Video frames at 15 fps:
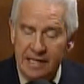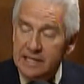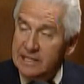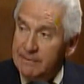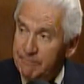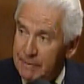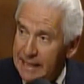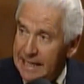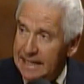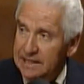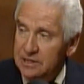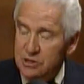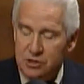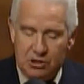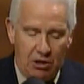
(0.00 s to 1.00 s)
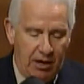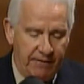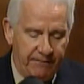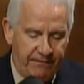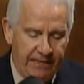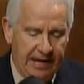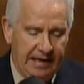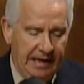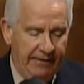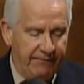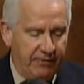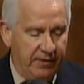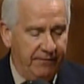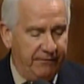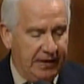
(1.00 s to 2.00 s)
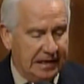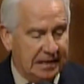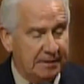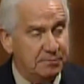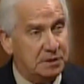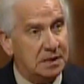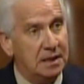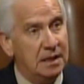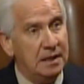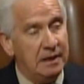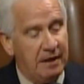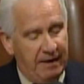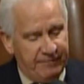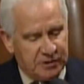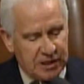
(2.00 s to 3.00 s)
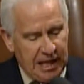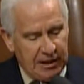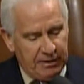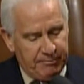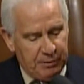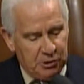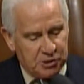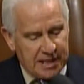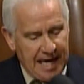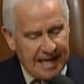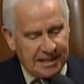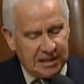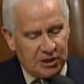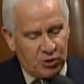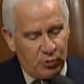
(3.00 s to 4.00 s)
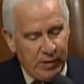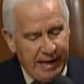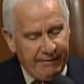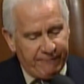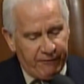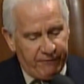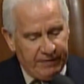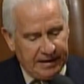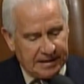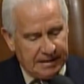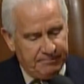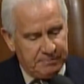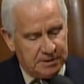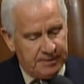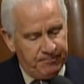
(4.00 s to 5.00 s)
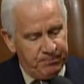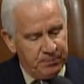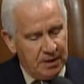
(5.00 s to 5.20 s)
depends on funding from the Victims of Child Abuse Act to create for victims